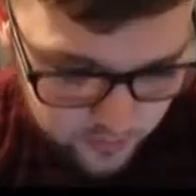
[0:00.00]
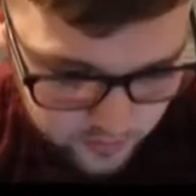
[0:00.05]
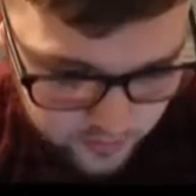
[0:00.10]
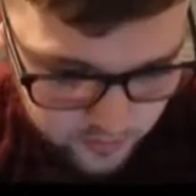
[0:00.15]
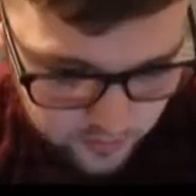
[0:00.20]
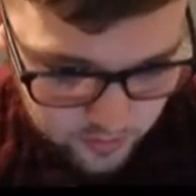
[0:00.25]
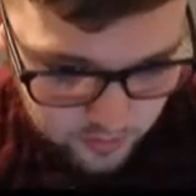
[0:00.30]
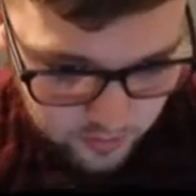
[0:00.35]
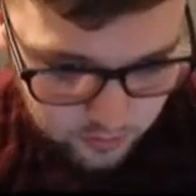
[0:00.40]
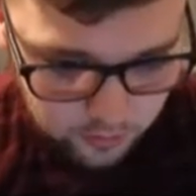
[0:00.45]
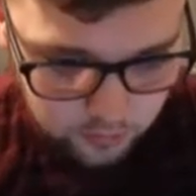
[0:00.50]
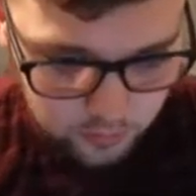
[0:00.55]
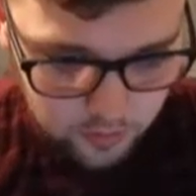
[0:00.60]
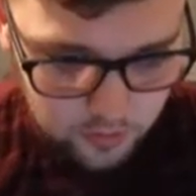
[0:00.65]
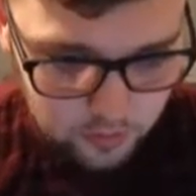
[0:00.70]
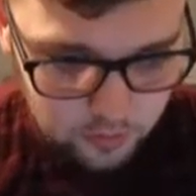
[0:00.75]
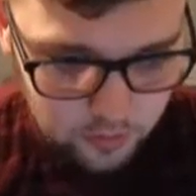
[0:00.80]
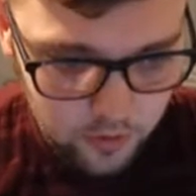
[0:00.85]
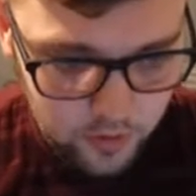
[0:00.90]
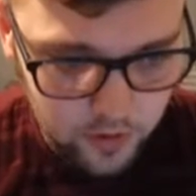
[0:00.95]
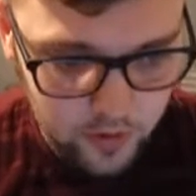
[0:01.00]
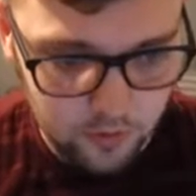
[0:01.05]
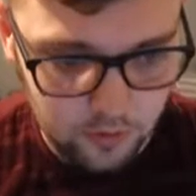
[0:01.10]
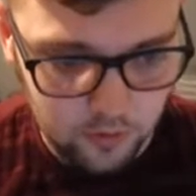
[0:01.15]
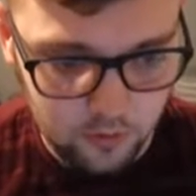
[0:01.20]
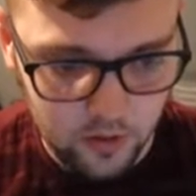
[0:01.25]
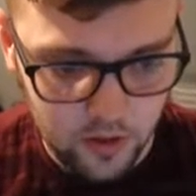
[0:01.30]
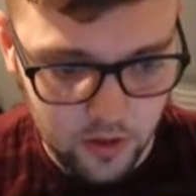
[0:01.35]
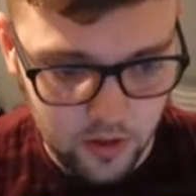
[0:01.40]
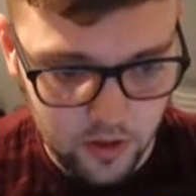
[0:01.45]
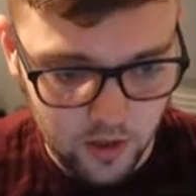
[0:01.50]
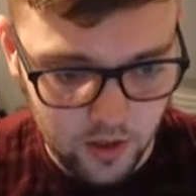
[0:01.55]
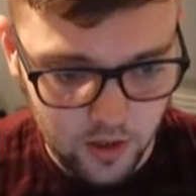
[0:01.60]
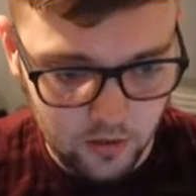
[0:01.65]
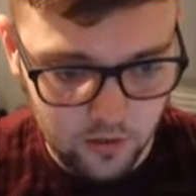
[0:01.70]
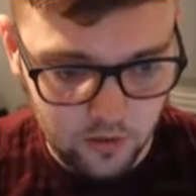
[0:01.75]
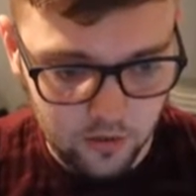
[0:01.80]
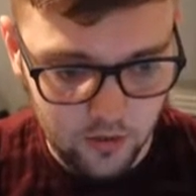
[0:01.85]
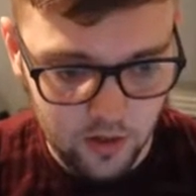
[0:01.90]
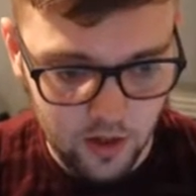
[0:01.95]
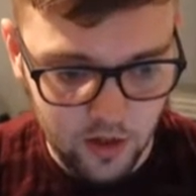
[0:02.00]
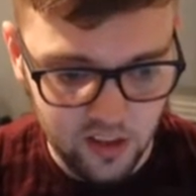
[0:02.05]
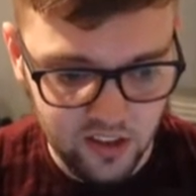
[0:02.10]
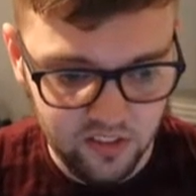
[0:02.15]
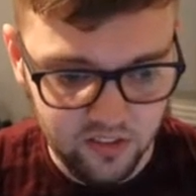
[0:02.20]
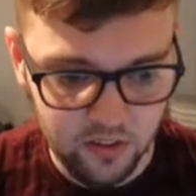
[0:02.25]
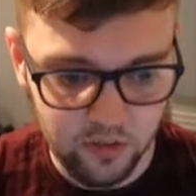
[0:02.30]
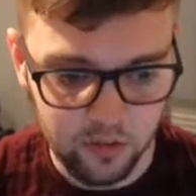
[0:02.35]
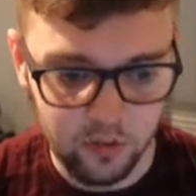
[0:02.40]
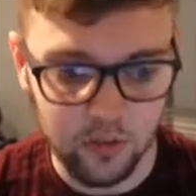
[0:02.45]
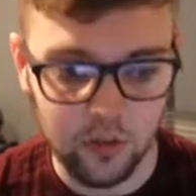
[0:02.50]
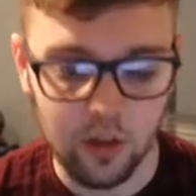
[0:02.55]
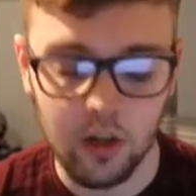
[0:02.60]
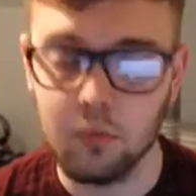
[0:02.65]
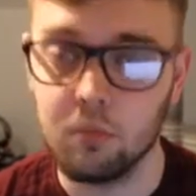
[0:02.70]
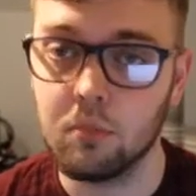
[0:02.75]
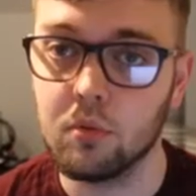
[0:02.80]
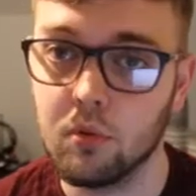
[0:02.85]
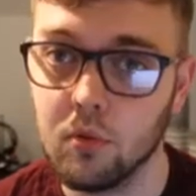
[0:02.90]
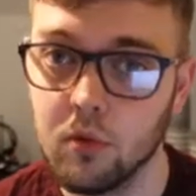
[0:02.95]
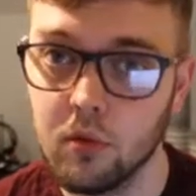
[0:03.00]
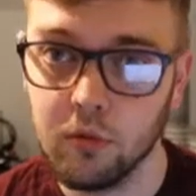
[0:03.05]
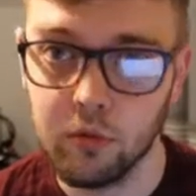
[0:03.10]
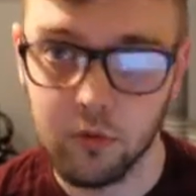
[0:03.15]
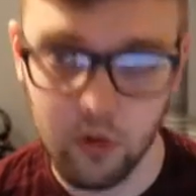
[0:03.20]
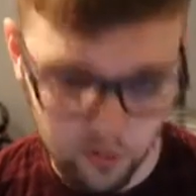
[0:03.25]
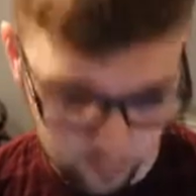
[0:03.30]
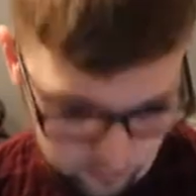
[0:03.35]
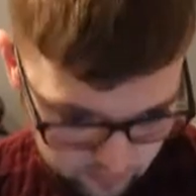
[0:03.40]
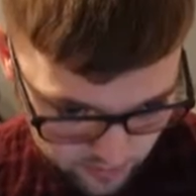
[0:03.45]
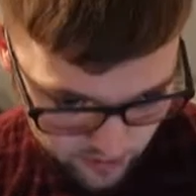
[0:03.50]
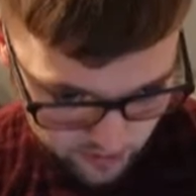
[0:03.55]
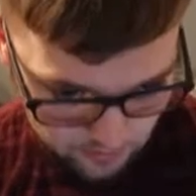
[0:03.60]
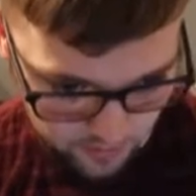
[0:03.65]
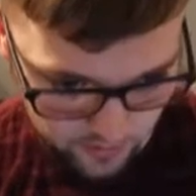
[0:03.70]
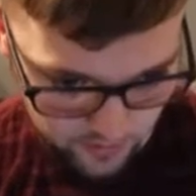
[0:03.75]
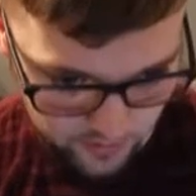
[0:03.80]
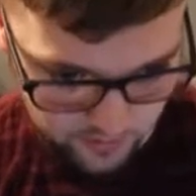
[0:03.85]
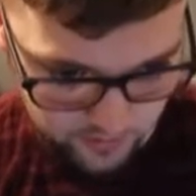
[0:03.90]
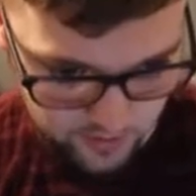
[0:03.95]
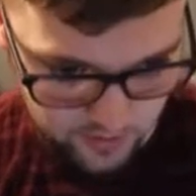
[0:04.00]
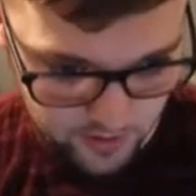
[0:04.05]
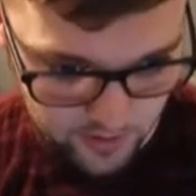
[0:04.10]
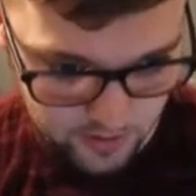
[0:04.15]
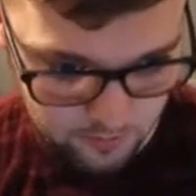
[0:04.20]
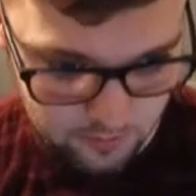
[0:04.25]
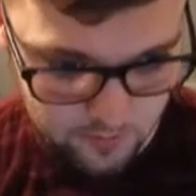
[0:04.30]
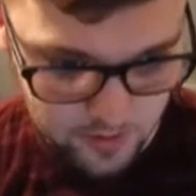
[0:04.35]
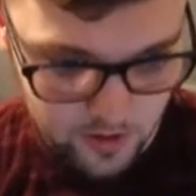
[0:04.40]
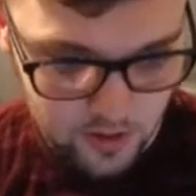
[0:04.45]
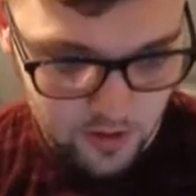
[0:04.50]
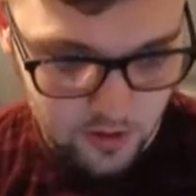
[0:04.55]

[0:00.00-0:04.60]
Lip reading: They're on 12 points with Ayr United, Partick Thistle and Arbroath not far behind them.